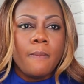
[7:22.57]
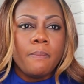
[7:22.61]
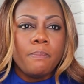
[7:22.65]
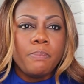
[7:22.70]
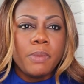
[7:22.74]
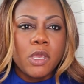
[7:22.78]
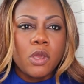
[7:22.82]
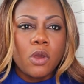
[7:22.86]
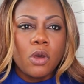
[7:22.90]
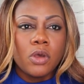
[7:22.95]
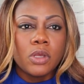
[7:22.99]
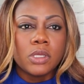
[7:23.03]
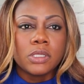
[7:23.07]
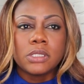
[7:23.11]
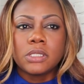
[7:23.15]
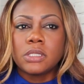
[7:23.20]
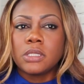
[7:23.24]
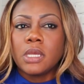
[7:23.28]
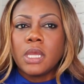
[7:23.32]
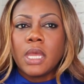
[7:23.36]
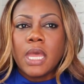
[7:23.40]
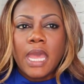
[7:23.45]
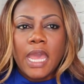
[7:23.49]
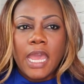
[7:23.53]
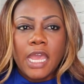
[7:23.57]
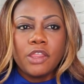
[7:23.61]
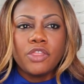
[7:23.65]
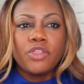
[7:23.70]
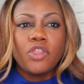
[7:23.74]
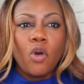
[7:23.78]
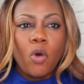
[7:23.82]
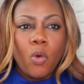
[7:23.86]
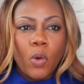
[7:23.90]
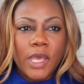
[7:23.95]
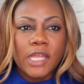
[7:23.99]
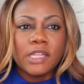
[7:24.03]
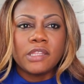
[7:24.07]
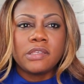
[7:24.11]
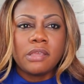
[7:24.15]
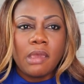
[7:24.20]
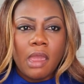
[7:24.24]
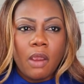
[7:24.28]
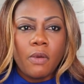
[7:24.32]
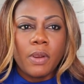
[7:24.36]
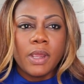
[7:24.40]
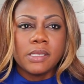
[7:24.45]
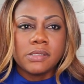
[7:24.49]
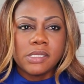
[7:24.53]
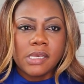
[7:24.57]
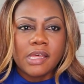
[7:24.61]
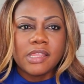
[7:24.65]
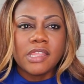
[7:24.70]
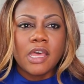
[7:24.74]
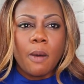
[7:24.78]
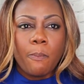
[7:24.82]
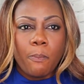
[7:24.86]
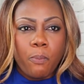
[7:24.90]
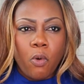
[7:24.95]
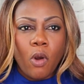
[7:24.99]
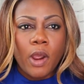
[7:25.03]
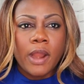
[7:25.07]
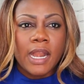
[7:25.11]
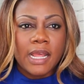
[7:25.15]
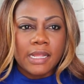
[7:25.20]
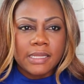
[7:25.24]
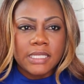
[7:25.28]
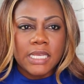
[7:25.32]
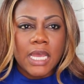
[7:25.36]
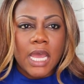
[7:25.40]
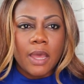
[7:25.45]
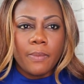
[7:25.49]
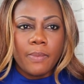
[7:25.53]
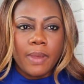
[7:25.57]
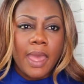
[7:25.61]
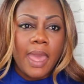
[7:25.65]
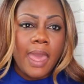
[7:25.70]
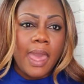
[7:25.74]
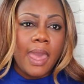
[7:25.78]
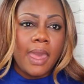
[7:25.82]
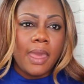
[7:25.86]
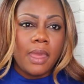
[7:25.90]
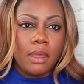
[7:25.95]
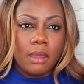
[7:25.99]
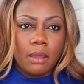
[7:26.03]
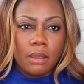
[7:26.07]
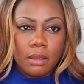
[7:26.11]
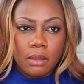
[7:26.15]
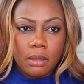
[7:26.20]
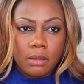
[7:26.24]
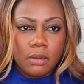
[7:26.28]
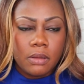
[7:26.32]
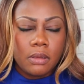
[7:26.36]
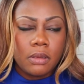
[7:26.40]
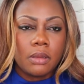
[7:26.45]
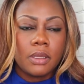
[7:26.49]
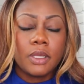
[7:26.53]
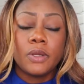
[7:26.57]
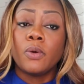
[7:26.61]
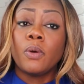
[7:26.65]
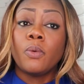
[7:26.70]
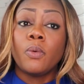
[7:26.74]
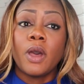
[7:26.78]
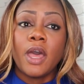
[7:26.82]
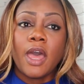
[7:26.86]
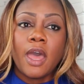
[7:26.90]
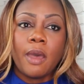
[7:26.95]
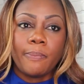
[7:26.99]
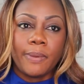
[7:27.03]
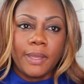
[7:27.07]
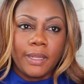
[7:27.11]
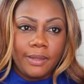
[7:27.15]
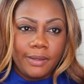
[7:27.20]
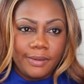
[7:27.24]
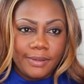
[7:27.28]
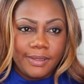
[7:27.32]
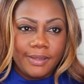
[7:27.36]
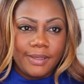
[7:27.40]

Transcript: Because hey, though it tarries, at the appointed time, hey, what will happen?